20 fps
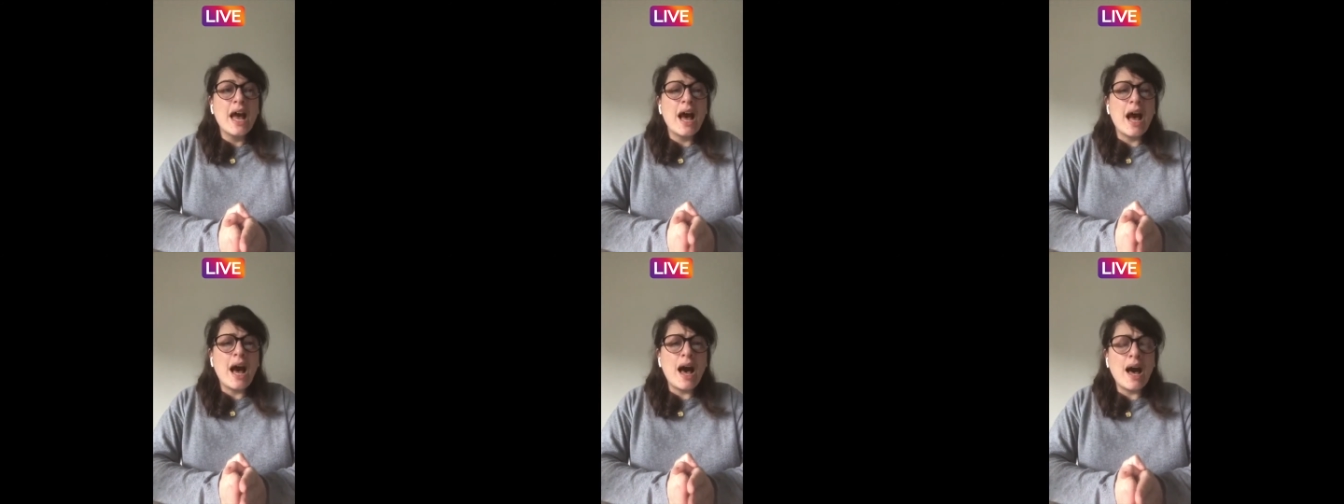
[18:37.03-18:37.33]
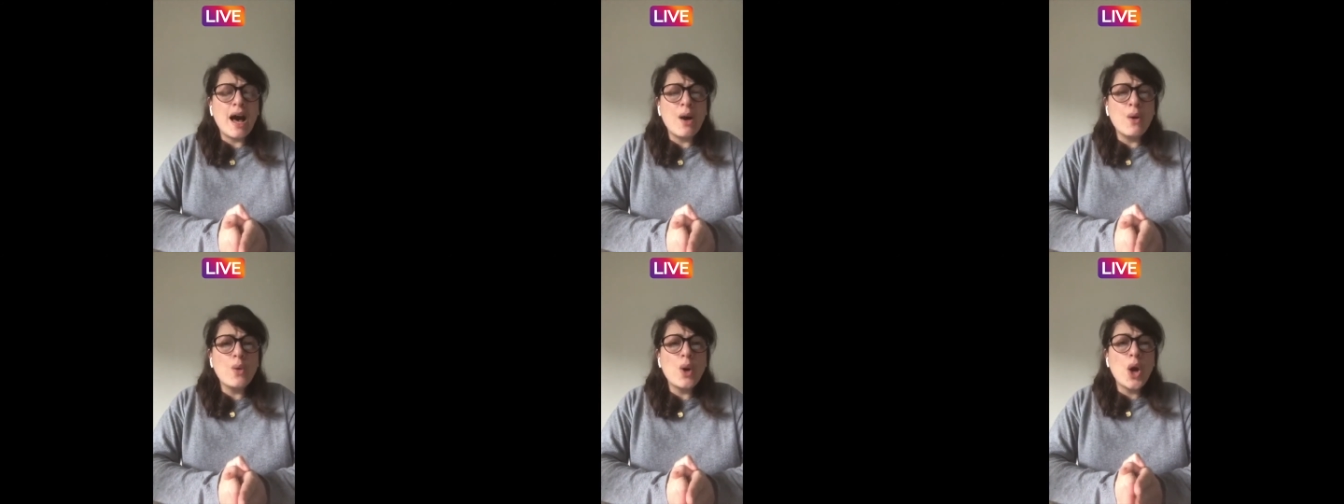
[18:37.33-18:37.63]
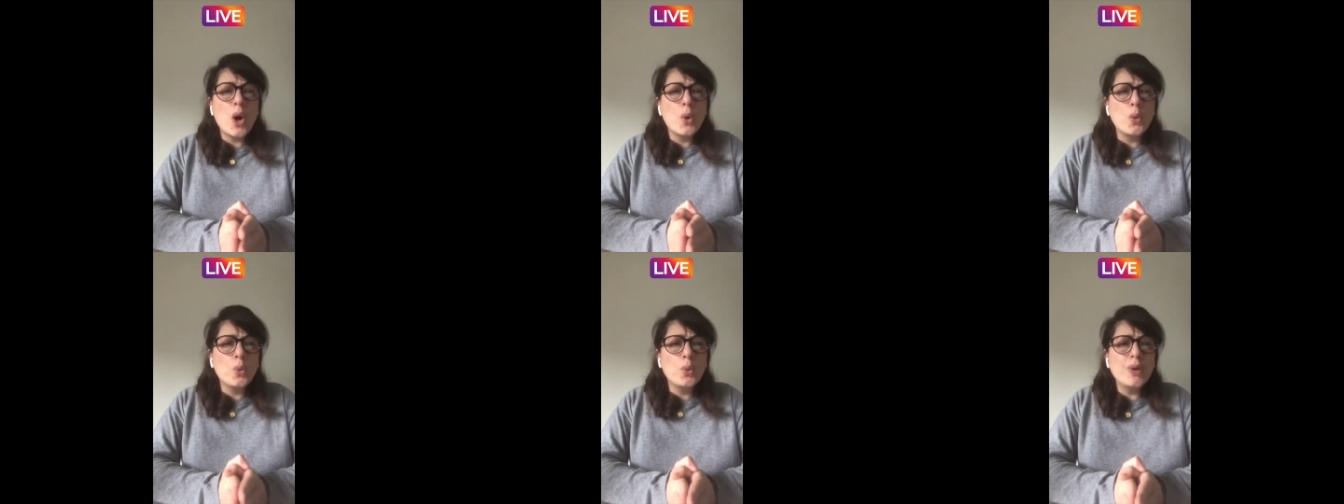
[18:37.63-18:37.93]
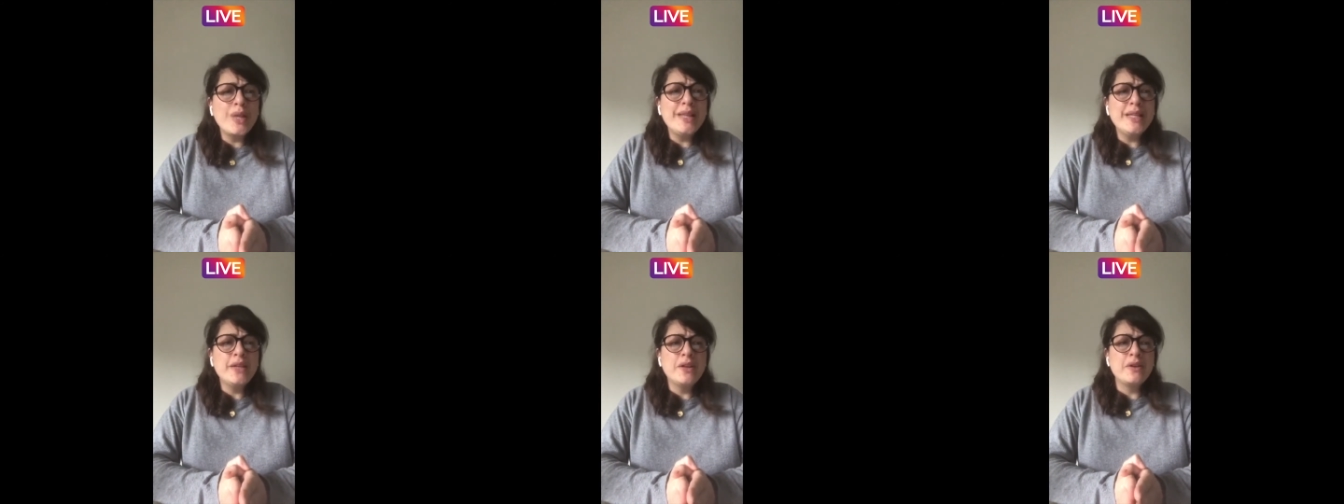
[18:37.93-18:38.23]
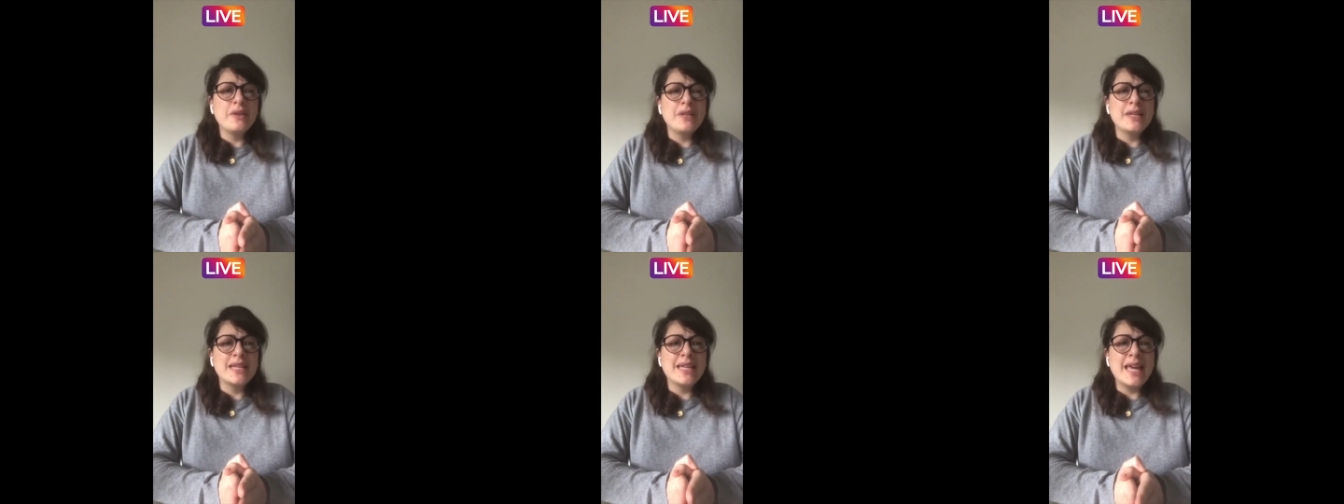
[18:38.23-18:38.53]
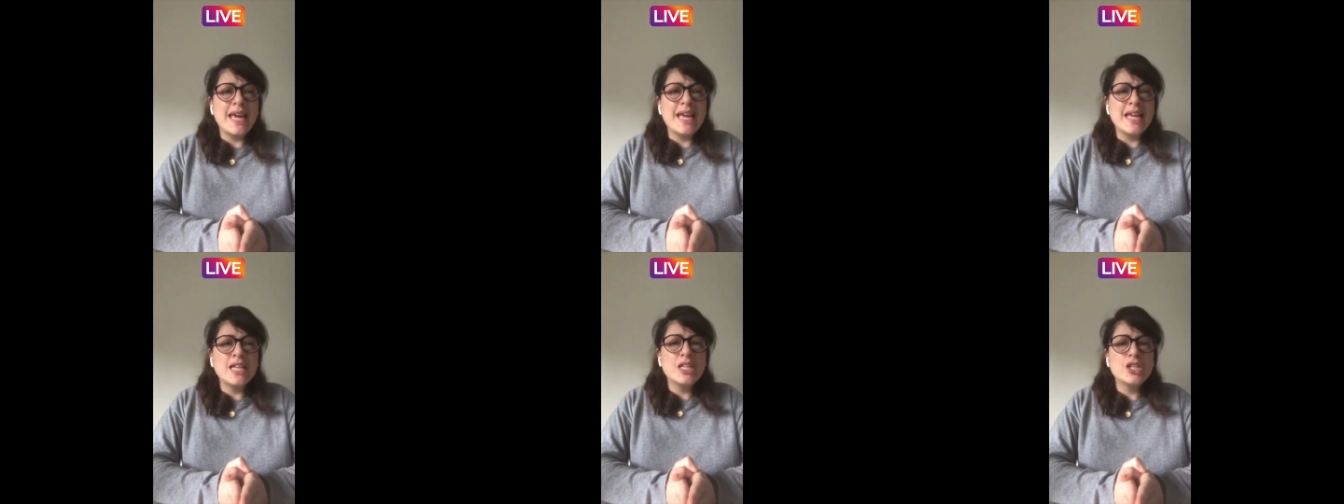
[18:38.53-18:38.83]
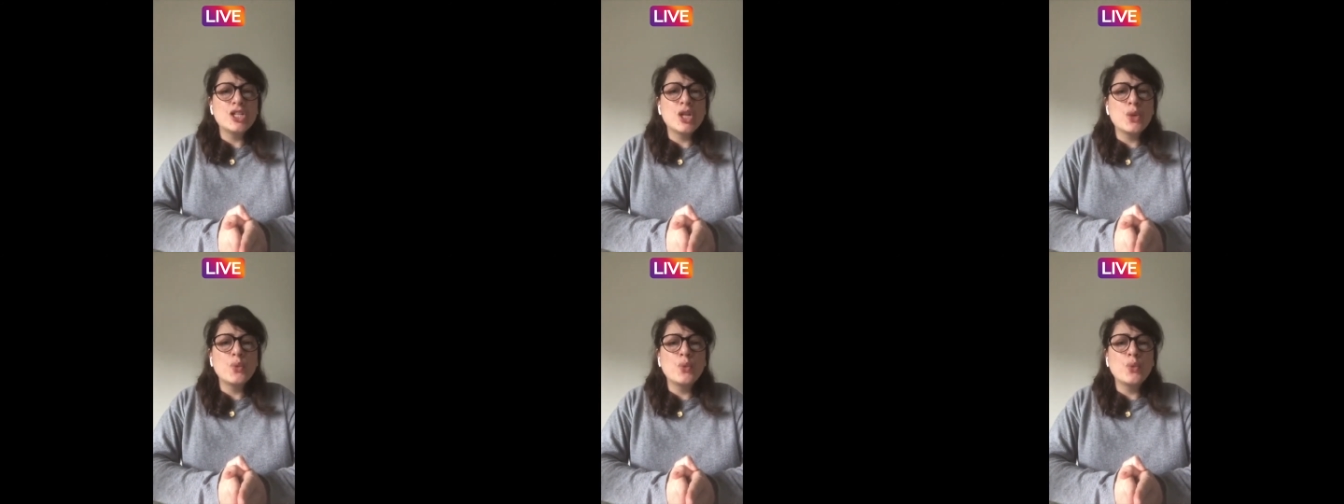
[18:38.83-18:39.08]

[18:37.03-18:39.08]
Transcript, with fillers: how will you engage